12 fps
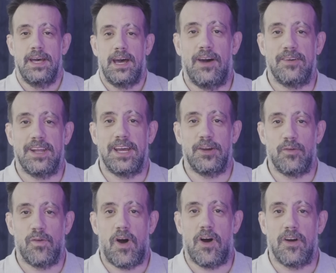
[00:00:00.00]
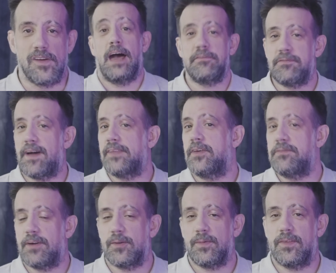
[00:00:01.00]
how could I go wrong? I finally
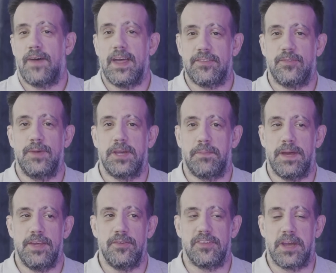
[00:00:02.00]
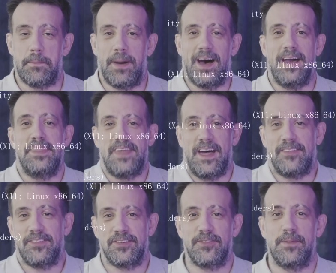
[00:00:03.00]
found one last week by using a
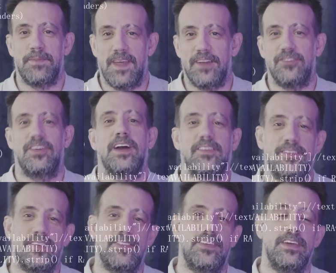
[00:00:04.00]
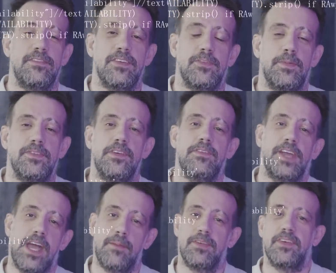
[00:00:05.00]
Python script that checks to see if a
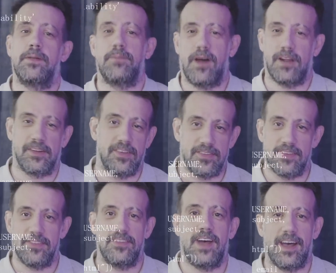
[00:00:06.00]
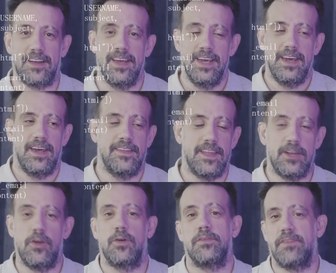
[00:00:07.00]
specific Amazon product is in stock and then
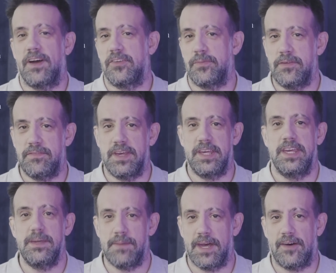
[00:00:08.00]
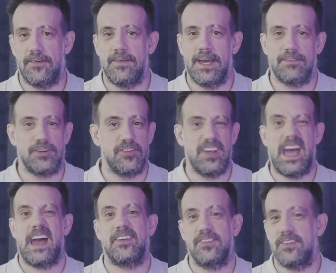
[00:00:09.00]
notifies me via email. After
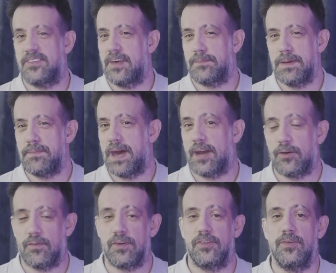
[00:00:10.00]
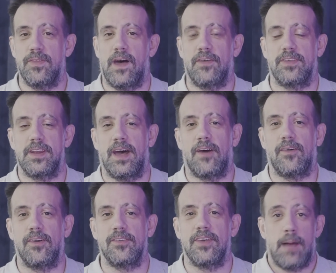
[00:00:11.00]
tax, it set me back over
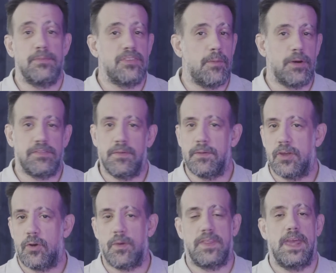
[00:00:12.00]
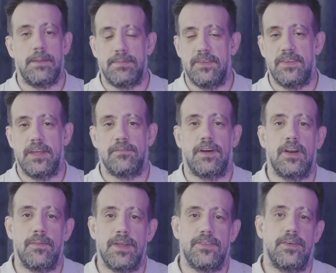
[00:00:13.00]
$2,000. I'm somewhat familiar with the NPC
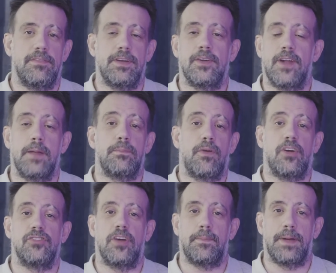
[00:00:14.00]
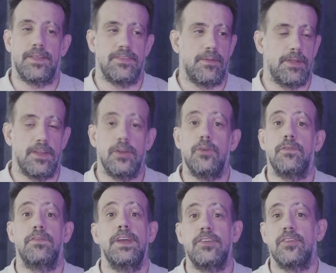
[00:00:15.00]
environment, so I figured I'd brush up on some of the new
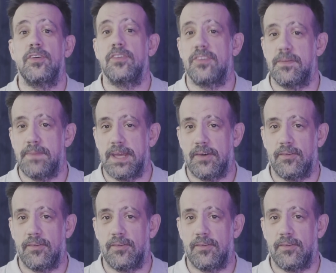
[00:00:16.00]
features and make a